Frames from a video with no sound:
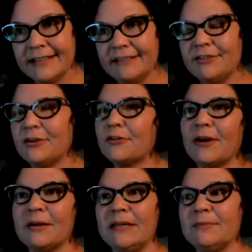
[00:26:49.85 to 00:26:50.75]
And if you know the
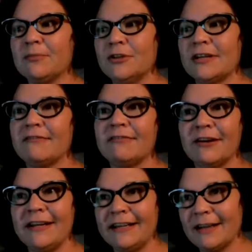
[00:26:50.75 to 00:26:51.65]
right people, you can have
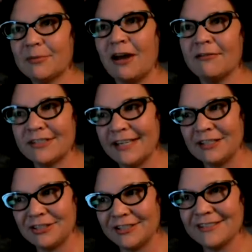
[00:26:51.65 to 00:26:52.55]
very in-depth
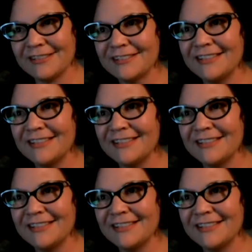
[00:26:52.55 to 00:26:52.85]
conversations